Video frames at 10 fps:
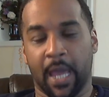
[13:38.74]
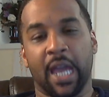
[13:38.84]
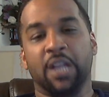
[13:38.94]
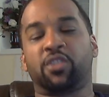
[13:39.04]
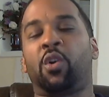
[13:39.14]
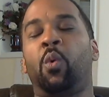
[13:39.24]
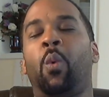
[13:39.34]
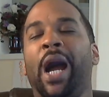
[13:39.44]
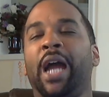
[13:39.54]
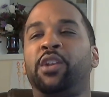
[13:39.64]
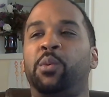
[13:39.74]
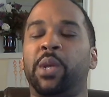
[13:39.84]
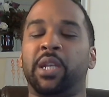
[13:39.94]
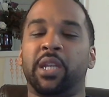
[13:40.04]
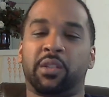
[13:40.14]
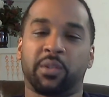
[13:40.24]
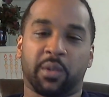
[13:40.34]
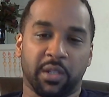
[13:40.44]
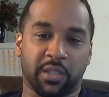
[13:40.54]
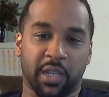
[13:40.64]
And so why do we need to
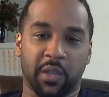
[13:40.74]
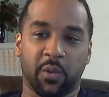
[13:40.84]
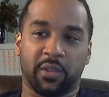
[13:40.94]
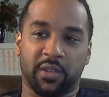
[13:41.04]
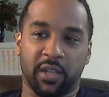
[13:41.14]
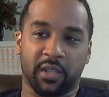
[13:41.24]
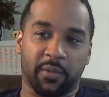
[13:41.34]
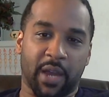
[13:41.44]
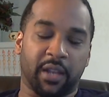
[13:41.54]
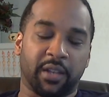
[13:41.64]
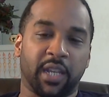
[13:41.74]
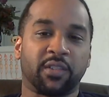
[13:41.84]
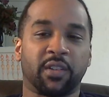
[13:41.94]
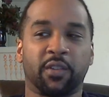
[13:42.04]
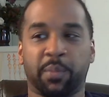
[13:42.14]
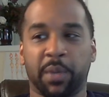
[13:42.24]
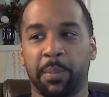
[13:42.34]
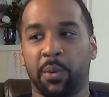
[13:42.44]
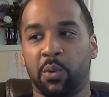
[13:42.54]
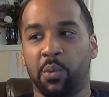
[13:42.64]
continue to seek the validation of
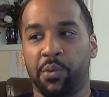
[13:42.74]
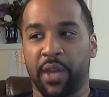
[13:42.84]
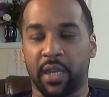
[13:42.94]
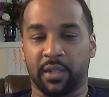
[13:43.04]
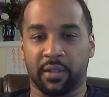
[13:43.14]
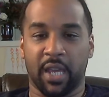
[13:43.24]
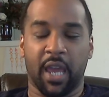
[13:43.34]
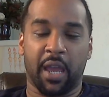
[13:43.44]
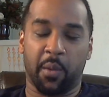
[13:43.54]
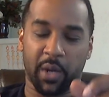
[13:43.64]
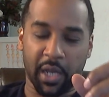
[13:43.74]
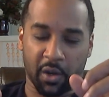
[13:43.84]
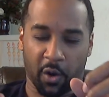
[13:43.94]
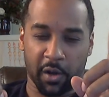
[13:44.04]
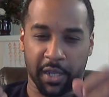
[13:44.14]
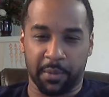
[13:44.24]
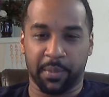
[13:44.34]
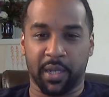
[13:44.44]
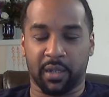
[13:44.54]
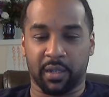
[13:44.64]
people who think this? And when they called him
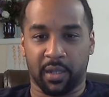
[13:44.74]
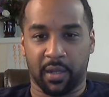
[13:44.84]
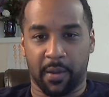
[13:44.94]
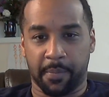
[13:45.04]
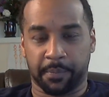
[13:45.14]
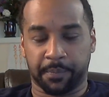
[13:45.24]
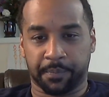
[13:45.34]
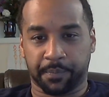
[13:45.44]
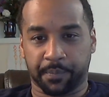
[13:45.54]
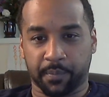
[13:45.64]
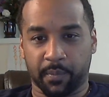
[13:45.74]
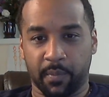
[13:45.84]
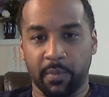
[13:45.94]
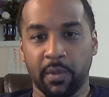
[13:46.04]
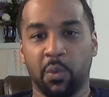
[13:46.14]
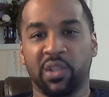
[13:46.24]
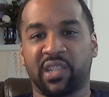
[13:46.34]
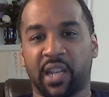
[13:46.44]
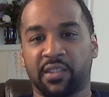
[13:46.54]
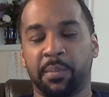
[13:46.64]
nigger, when
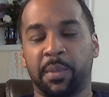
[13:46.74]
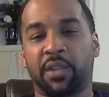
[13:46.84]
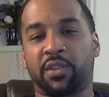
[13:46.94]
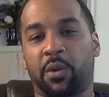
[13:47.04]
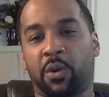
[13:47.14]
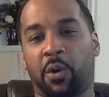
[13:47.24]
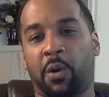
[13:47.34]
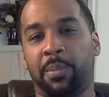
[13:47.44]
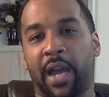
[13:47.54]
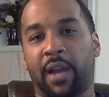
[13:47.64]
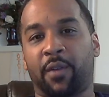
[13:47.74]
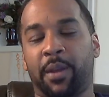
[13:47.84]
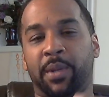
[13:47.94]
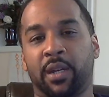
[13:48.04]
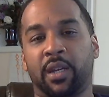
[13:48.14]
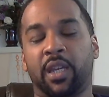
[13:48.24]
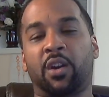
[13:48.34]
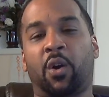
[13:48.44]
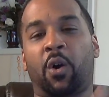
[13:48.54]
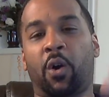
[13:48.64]
Sexy Mgbrow called Black Ram nigger,
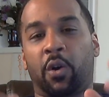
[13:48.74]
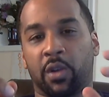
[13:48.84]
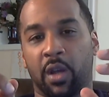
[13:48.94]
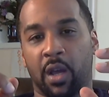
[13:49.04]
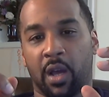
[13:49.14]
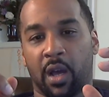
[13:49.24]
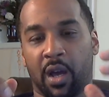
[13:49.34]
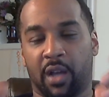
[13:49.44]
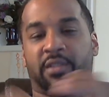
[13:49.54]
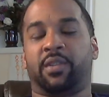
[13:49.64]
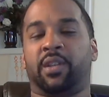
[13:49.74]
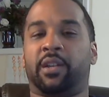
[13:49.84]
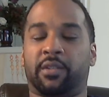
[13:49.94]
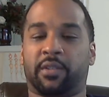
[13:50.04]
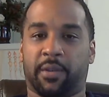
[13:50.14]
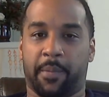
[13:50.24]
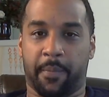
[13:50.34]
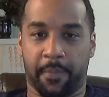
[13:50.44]
he called us niggers.